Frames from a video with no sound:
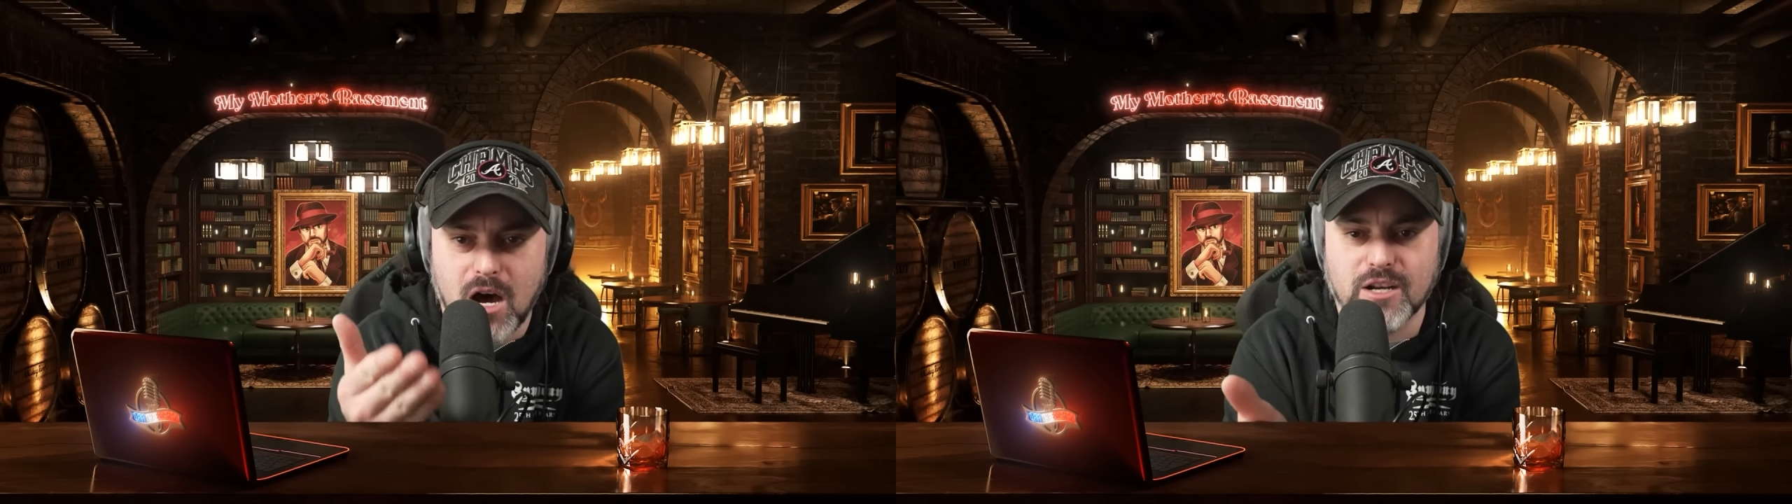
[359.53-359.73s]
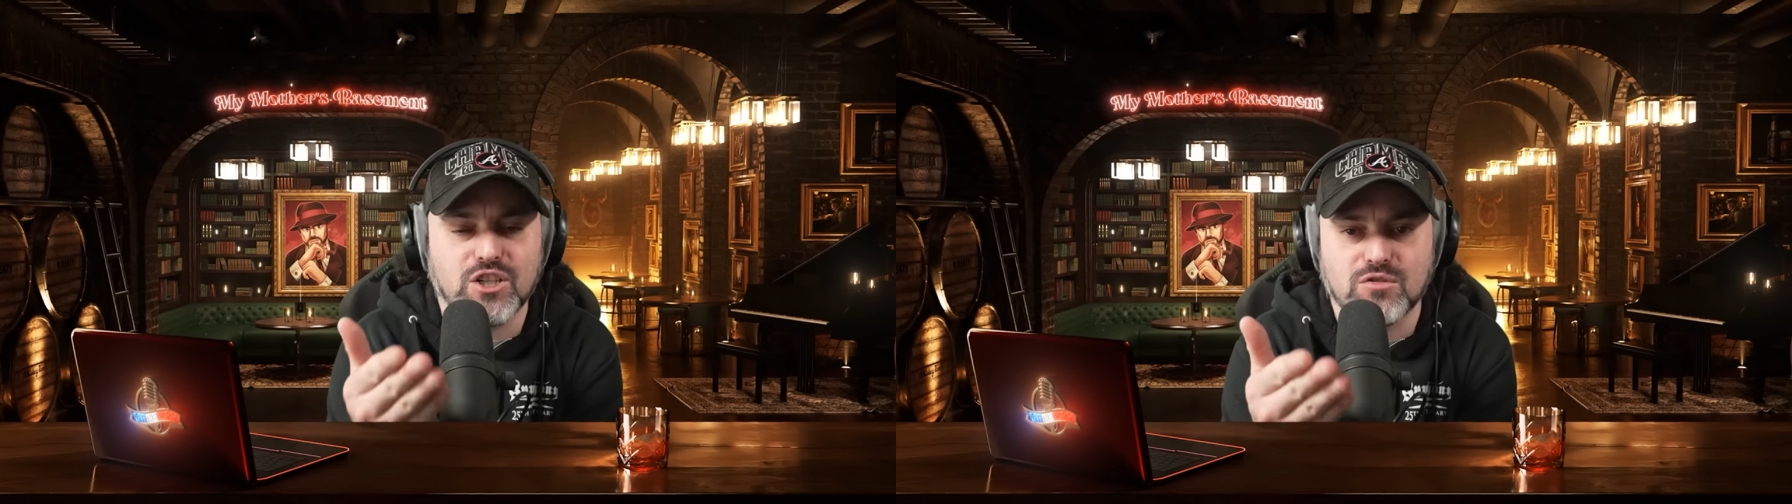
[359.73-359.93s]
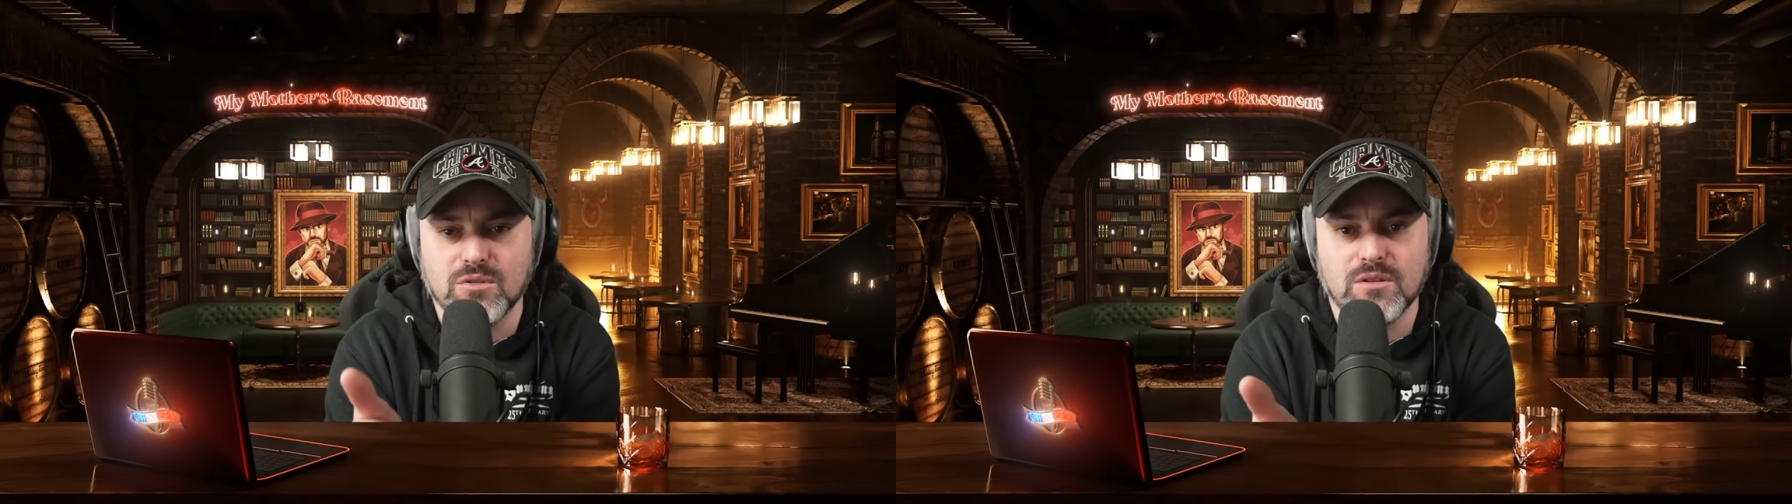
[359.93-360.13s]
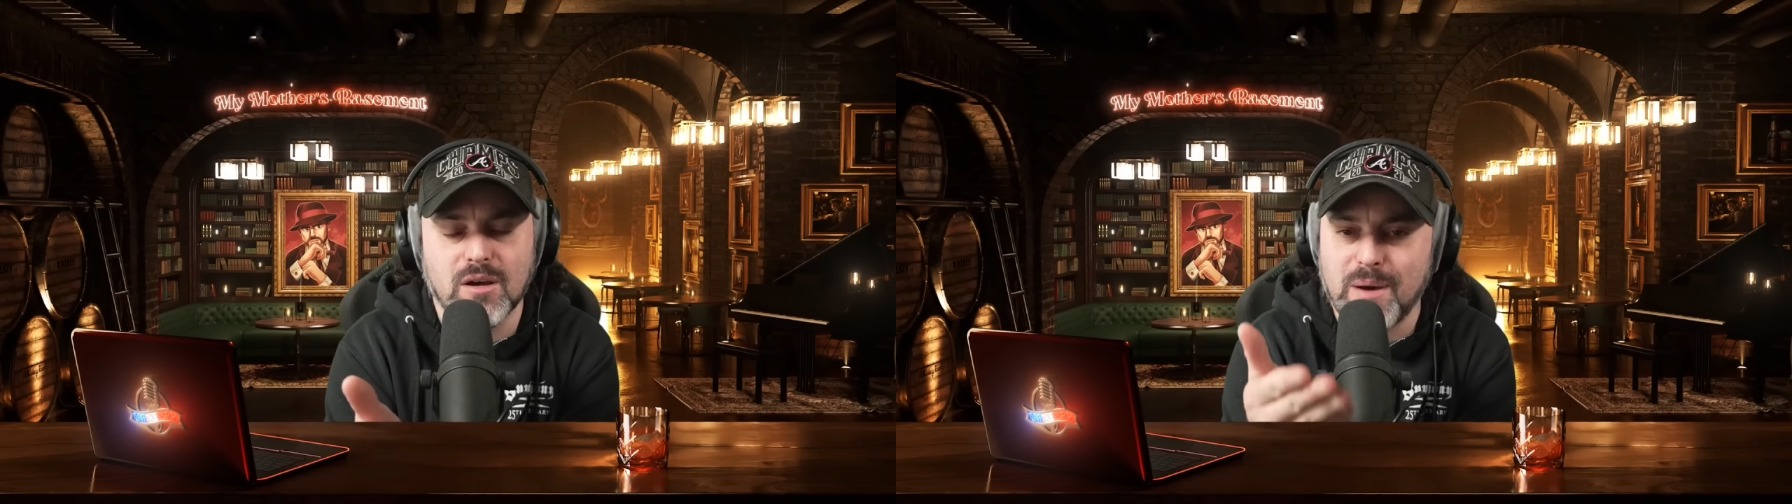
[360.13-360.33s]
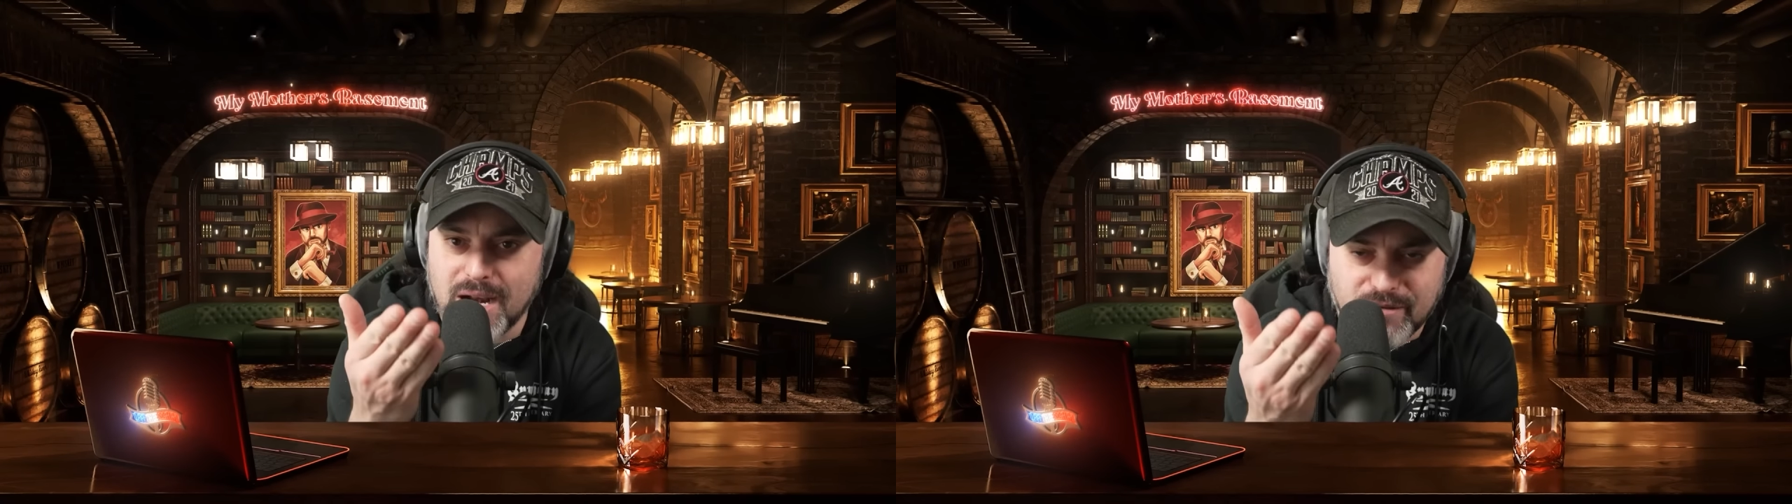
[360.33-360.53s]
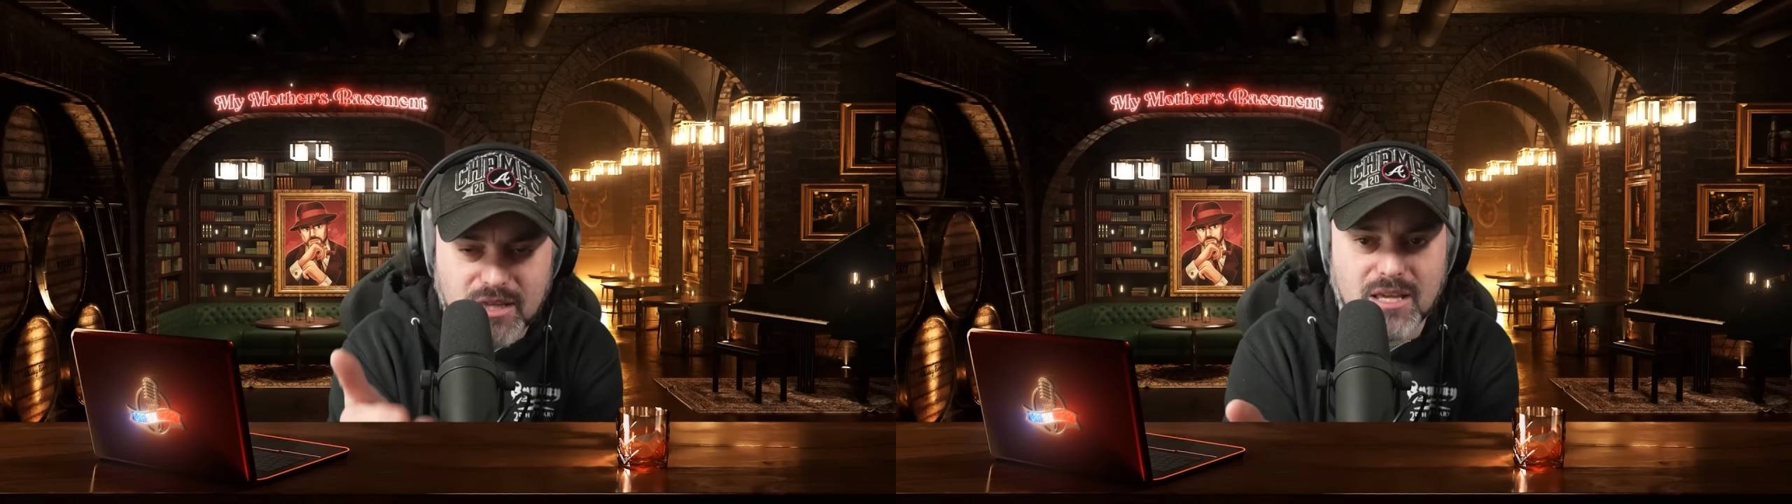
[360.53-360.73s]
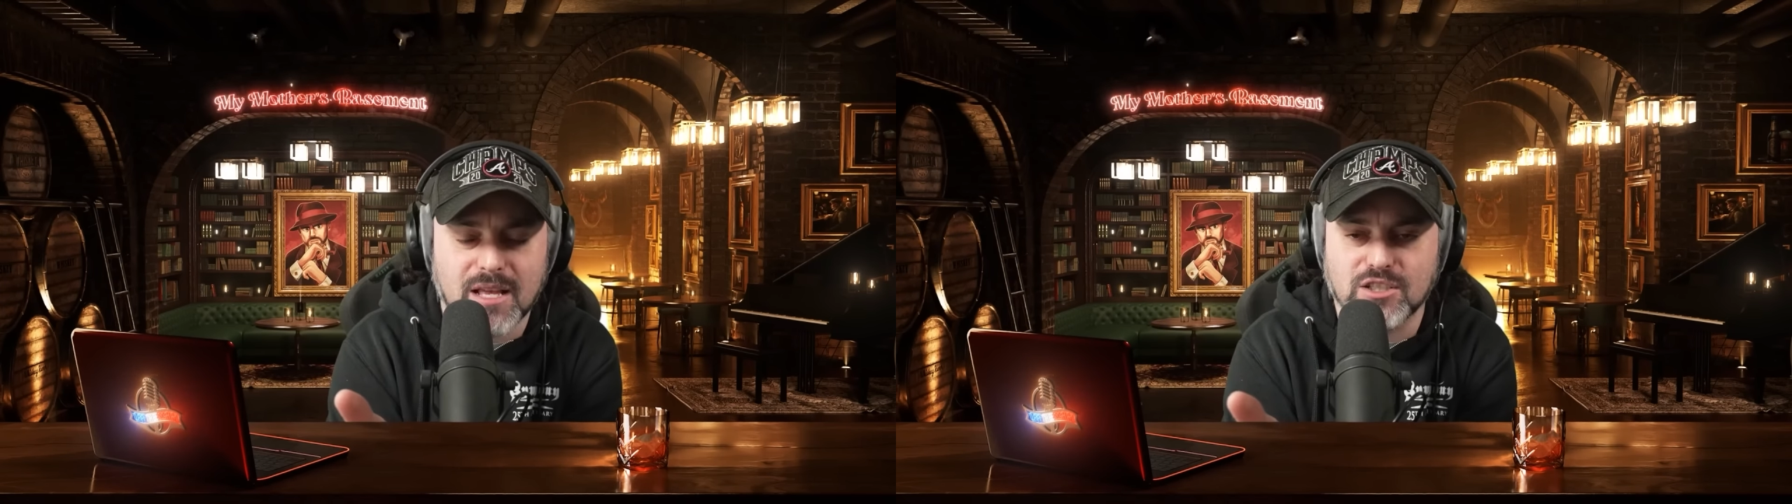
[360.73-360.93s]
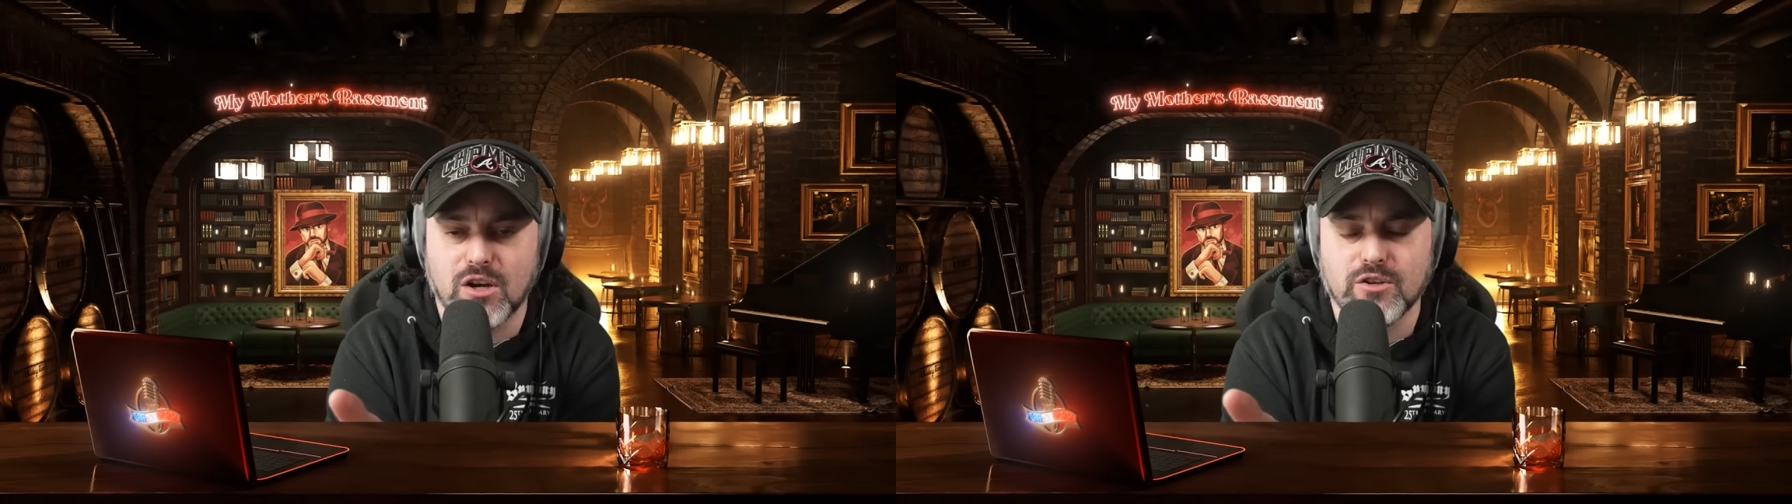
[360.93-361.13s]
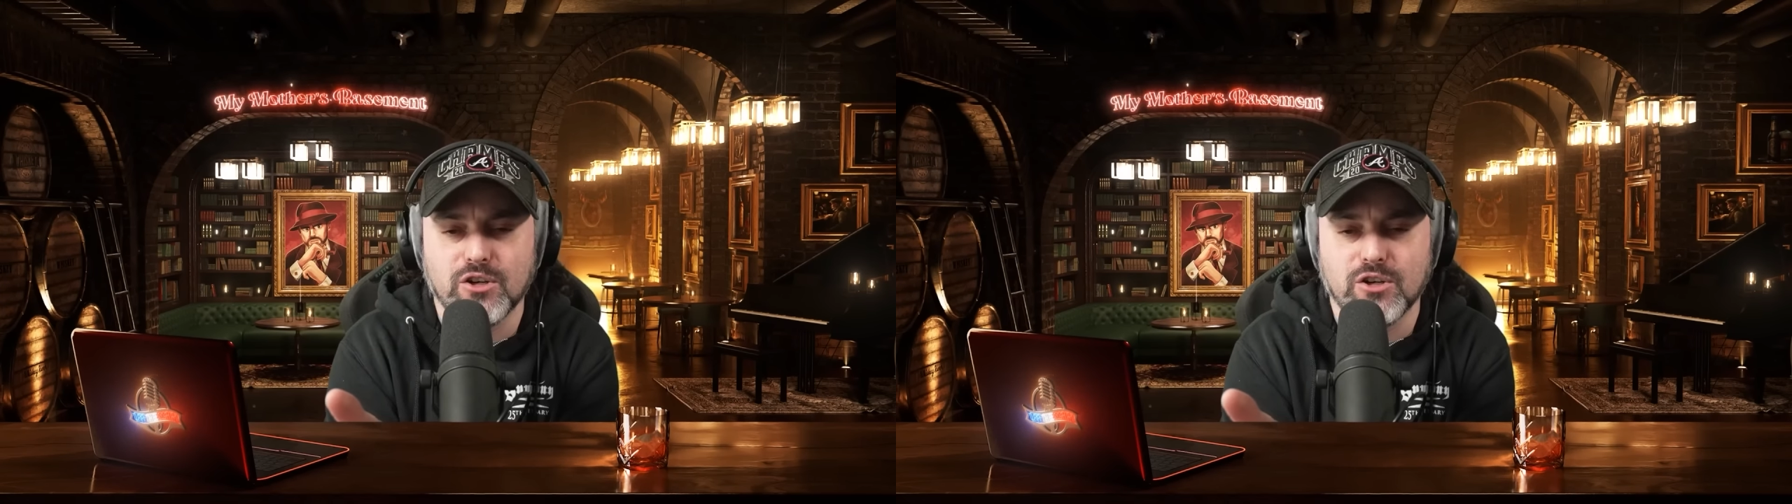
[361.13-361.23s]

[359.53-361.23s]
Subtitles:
honest truth about everything that's on your